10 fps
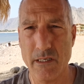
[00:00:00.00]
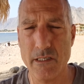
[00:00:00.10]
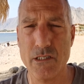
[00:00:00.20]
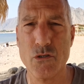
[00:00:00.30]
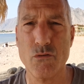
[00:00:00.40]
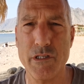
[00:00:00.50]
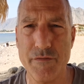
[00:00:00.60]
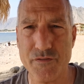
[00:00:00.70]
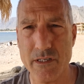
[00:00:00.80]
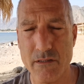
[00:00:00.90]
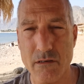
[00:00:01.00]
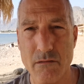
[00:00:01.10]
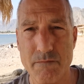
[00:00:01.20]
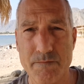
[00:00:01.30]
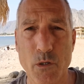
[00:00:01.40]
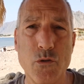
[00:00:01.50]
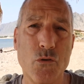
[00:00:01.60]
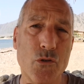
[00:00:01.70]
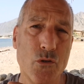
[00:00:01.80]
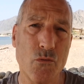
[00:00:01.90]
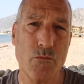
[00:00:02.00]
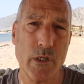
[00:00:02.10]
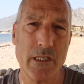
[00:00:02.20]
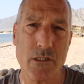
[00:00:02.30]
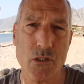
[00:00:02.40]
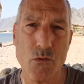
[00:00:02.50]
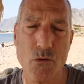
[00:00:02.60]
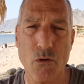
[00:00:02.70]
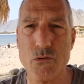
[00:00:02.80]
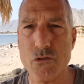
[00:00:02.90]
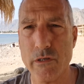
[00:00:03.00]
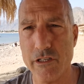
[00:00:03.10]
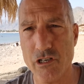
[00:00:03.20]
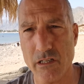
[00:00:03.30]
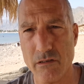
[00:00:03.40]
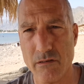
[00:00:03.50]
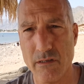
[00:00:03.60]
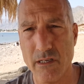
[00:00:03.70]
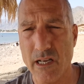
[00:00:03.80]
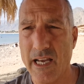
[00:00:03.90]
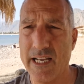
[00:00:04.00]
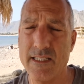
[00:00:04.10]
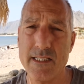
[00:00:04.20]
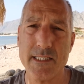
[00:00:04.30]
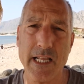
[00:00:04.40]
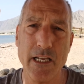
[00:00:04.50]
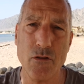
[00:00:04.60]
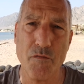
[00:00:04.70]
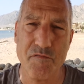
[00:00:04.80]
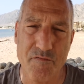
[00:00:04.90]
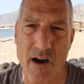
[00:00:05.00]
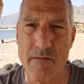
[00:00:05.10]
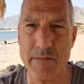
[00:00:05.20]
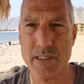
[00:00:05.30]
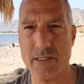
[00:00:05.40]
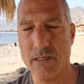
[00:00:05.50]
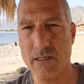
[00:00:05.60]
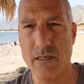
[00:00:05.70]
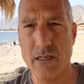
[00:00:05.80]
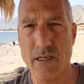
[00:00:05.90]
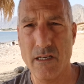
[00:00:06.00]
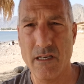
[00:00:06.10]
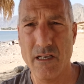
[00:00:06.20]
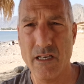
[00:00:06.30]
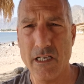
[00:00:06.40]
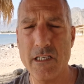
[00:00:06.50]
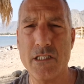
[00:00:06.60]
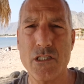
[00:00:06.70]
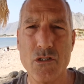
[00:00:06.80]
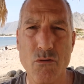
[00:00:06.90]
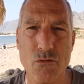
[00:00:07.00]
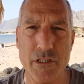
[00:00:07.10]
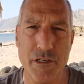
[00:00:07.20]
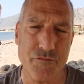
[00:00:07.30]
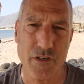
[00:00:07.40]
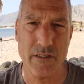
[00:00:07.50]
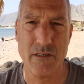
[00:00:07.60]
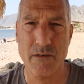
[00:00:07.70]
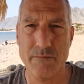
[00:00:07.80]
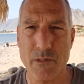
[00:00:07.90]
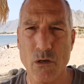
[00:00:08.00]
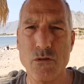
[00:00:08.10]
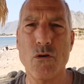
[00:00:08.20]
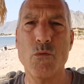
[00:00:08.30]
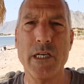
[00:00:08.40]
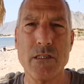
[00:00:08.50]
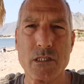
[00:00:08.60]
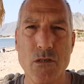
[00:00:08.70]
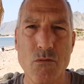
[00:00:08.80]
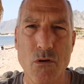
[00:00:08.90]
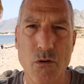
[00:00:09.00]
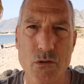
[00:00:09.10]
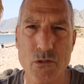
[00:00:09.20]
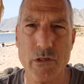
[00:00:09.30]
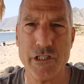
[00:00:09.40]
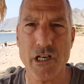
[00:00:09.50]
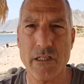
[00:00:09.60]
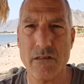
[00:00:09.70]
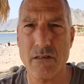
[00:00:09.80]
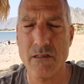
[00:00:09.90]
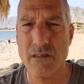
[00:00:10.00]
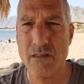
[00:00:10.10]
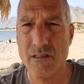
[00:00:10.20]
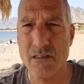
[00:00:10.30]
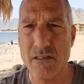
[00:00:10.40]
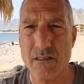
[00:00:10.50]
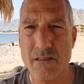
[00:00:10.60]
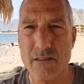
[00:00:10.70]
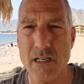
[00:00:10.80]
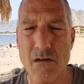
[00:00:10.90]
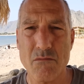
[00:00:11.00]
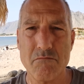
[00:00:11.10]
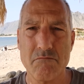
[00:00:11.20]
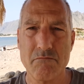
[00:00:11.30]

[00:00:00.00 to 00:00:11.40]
is so different, although so we are so close to each other. And the state of farmers is so different, although we are so close to each other. Now,